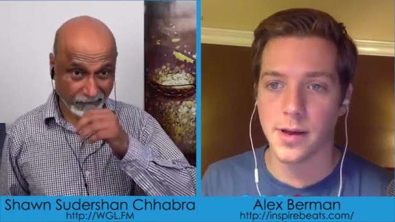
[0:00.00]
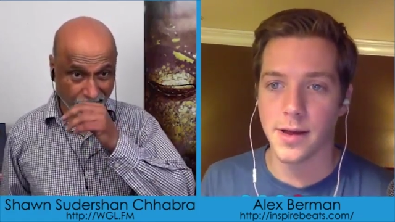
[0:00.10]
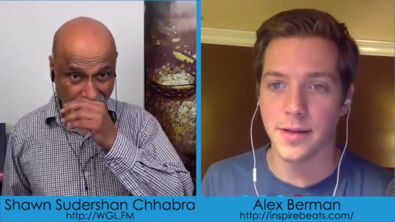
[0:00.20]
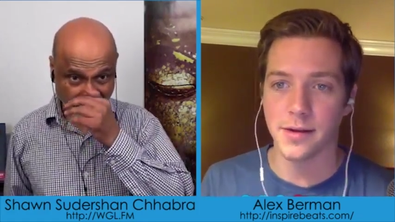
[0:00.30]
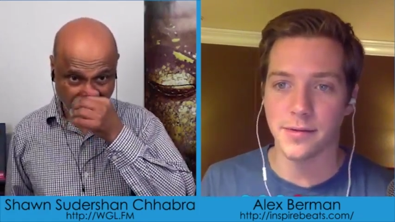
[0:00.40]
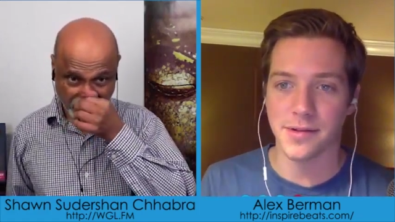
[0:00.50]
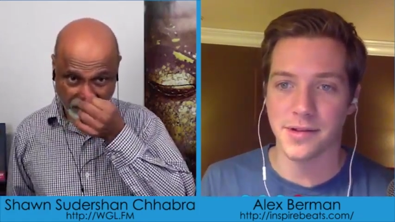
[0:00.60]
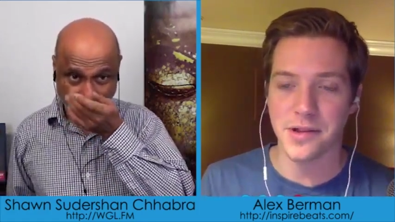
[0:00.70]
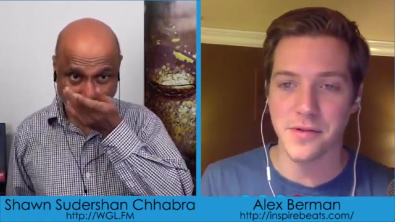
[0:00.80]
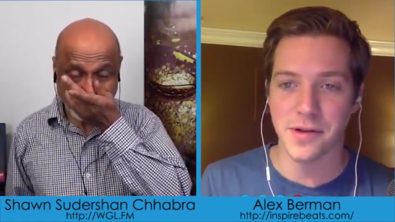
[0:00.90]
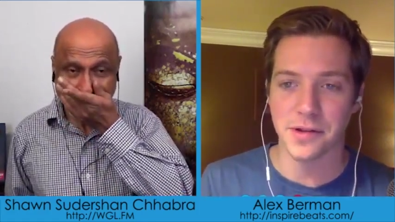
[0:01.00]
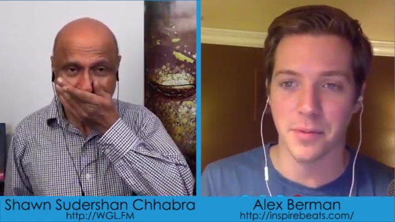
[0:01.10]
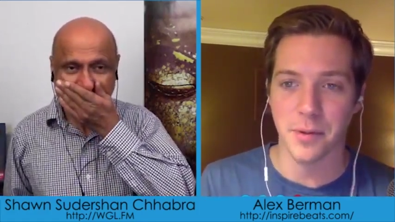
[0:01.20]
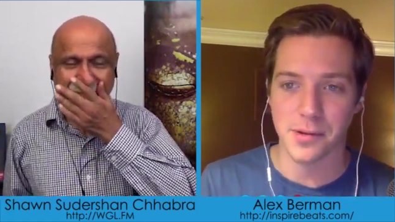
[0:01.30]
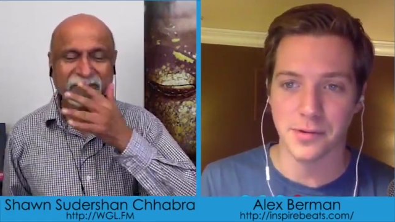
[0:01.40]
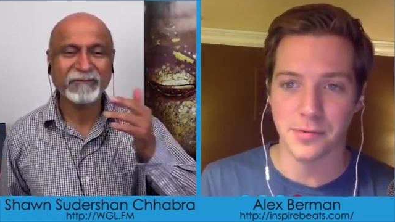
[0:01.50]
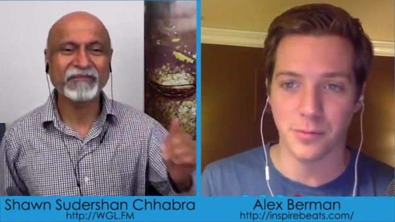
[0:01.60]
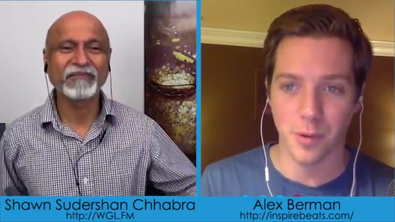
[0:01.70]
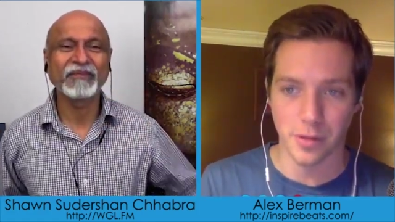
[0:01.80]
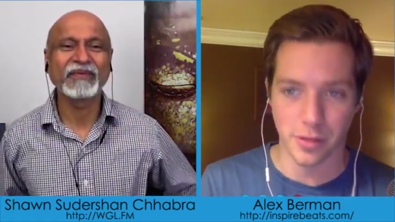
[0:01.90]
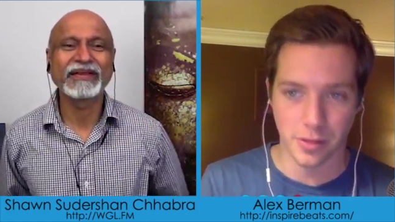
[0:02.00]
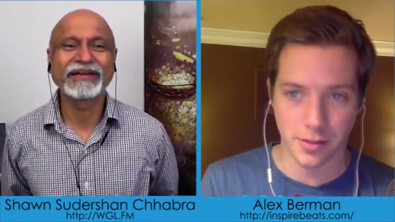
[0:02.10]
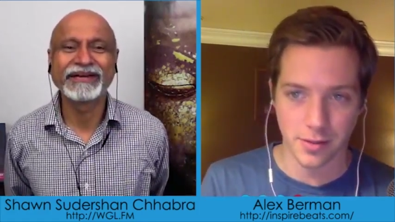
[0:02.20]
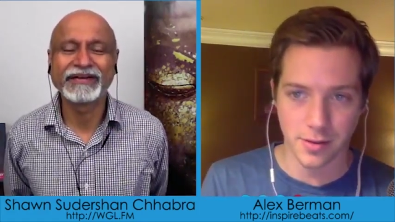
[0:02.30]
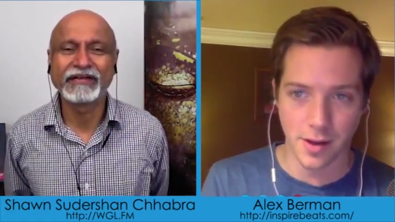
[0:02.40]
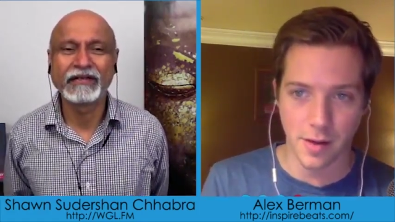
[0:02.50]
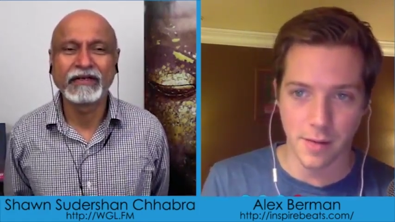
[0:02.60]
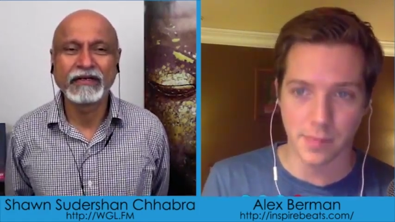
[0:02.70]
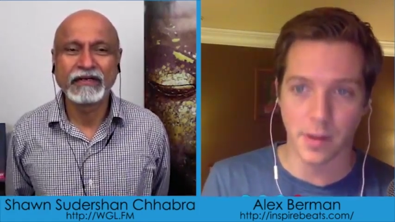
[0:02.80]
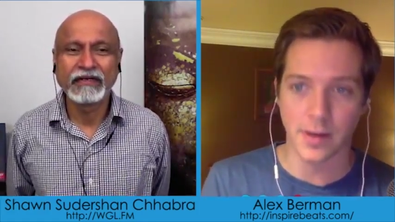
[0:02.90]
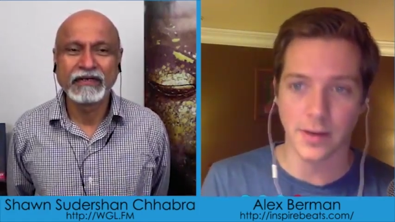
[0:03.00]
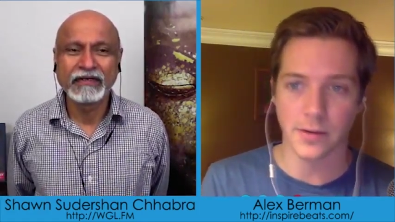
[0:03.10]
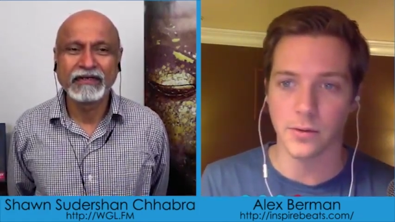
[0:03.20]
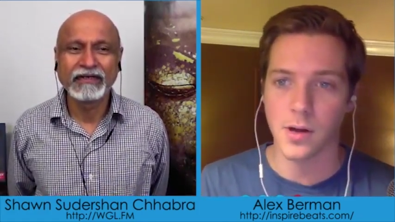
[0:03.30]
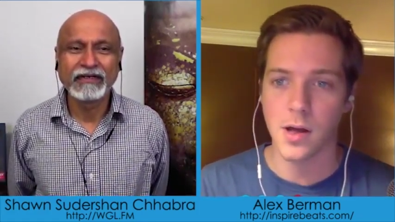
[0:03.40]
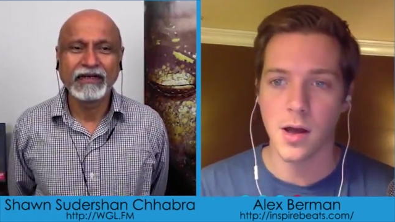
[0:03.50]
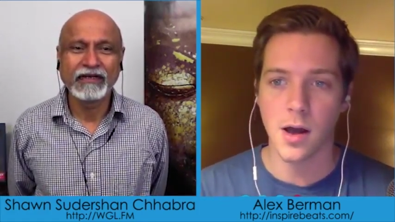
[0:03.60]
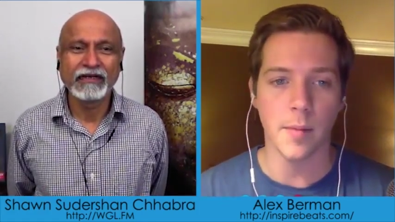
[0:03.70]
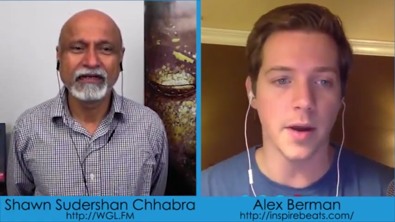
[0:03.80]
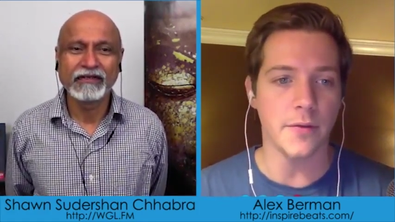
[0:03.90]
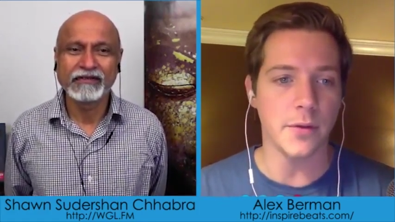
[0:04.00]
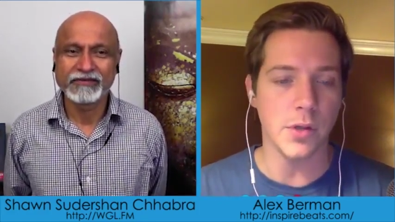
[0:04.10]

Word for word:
Speaker 1: and then see you as a person worth uh, responding to um, and if you